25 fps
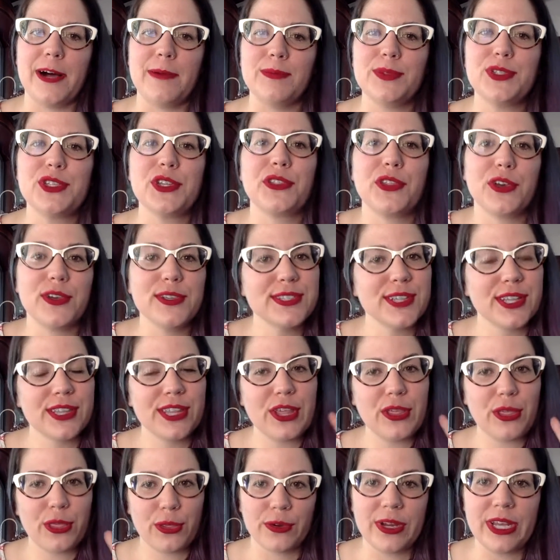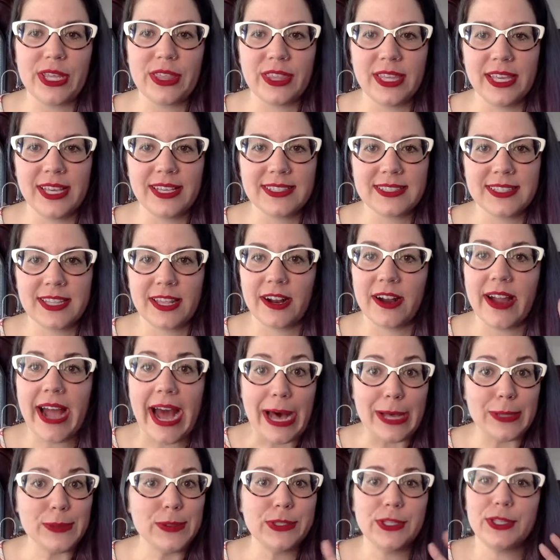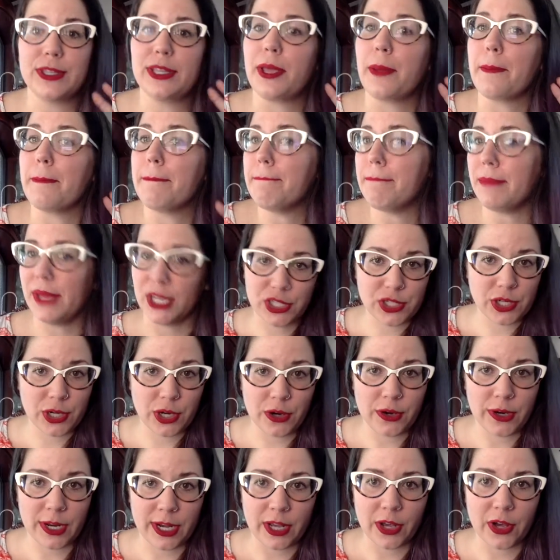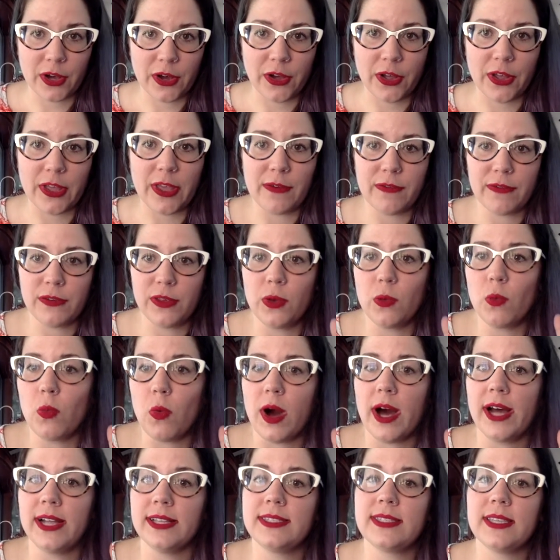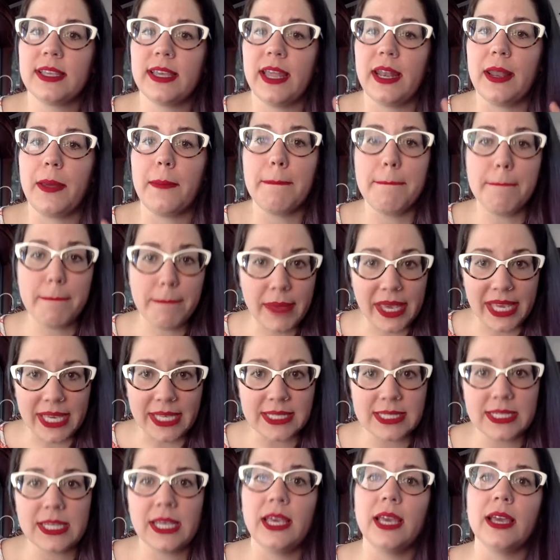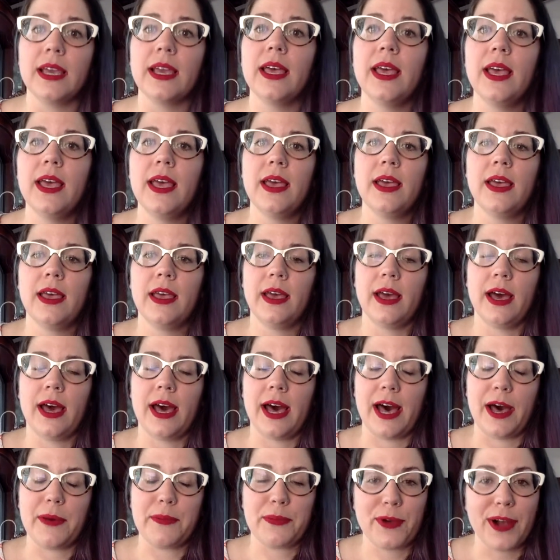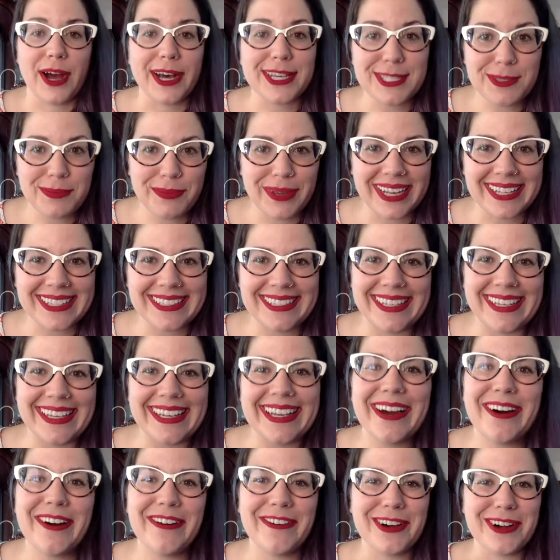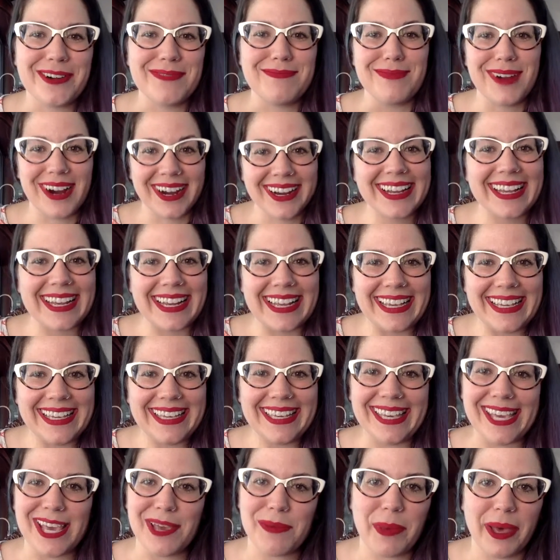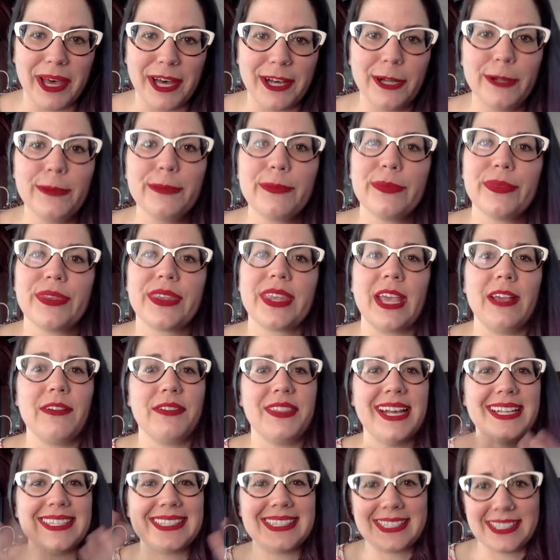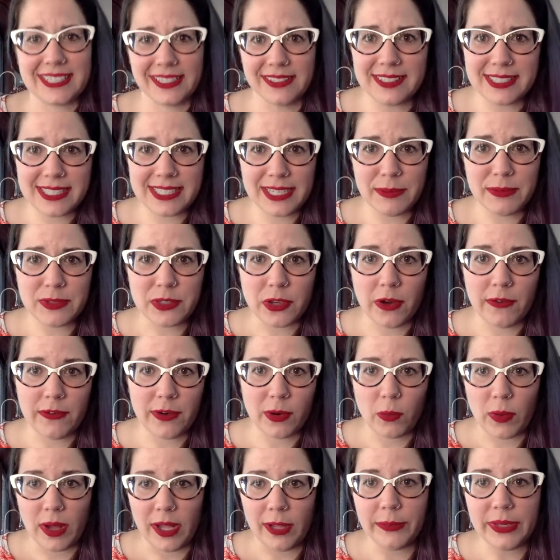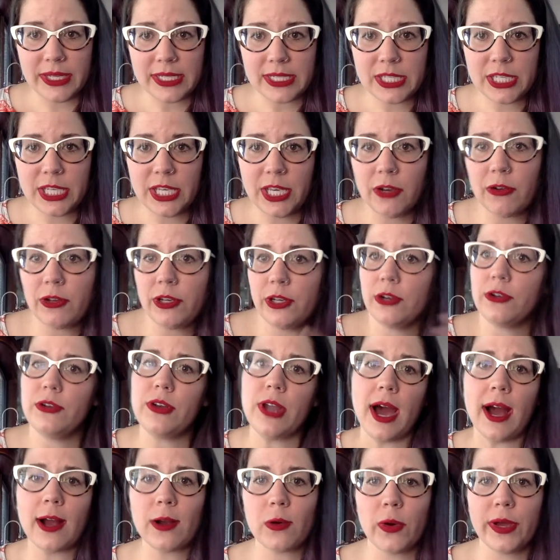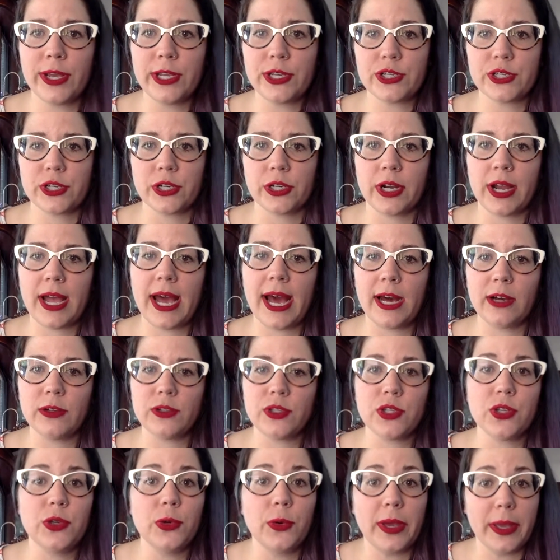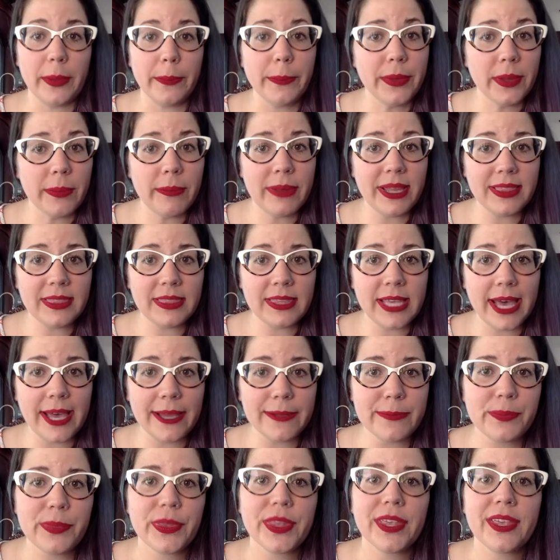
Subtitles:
So those are the 3 things that are absolutely mission critical if you want an amazing prospecting or marketing email. If that still seems overwhelming to you and you're not quite sure how to implement that,